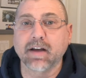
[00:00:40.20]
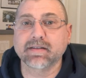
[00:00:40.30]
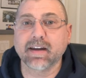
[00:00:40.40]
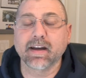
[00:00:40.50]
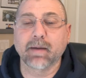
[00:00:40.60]

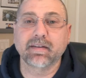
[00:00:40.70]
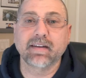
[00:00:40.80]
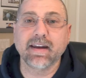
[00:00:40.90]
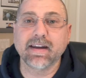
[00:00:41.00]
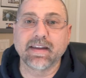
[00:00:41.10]
staying up to
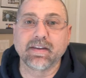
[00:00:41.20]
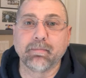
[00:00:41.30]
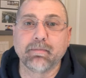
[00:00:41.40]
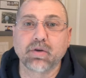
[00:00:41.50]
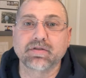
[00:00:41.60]
date in the
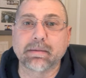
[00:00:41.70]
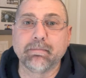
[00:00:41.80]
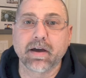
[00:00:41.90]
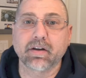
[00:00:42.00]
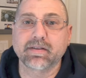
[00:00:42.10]
most
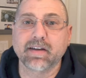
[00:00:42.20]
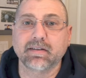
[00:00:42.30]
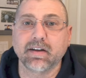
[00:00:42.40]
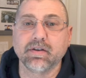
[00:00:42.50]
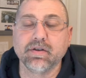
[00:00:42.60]
metal
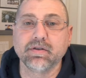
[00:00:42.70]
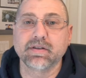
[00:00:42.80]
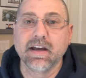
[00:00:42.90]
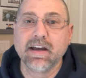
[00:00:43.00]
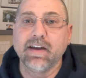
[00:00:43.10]
detecting news,
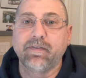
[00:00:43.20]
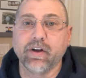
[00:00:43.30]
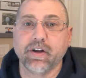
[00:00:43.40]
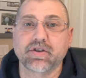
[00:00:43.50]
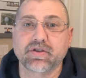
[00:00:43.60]
if you're
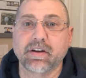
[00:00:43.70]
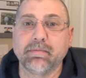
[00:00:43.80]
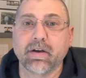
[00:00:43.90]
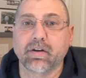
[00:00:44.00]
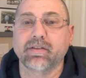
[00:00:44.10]
interested in
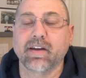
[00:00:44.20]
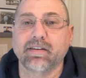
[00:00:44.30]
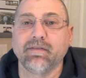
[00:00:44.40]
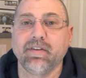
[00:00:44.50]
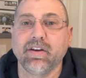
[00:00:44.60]
metal
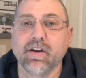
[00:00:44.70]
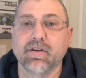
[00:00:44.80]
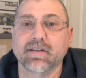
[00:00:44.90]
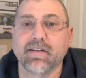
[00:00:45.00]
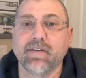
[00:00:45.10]
detecting
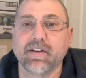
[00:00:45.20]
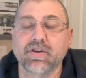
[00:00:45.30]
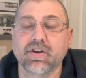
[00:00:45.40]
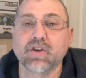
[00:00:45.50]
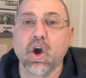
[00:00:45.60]
videos and
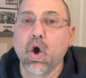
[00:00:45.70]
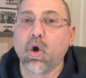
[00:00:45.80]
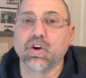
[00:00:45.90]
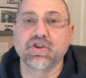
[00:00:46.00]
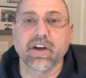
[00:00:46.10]
adventures,
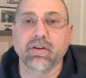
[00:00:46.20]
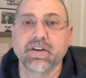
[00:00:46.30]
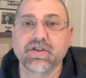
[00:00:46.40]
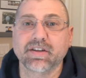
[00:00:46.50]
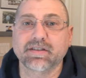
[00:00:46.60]
or generally
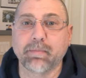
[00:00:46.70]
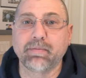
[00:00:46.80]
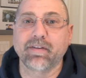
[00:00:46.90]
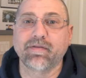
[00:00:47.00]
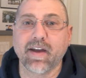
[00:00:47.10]
just a
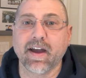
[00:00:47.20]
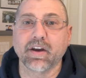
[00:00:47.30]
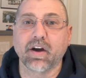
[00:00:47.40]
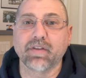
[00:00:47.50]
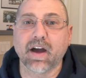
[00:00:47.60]
big fan
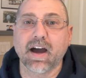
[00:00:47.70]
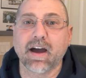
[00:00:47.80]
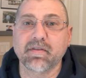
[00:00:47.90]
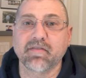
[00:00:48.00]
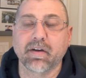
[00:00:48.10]
of the
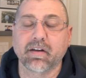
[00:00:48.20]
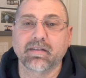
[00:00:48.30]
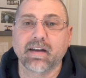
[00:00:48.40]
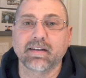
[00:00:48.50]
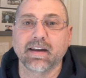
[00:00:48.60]
hobby of metal
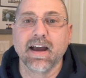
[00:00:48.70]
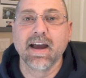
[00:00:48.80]
detecting,